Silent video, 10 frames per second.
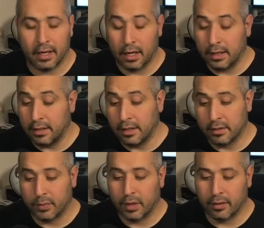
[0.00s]
In
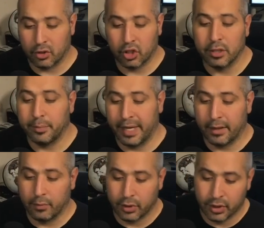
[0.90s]
Israel, the Shin Bet,
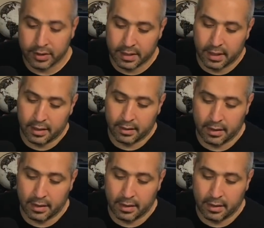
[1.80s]
which is the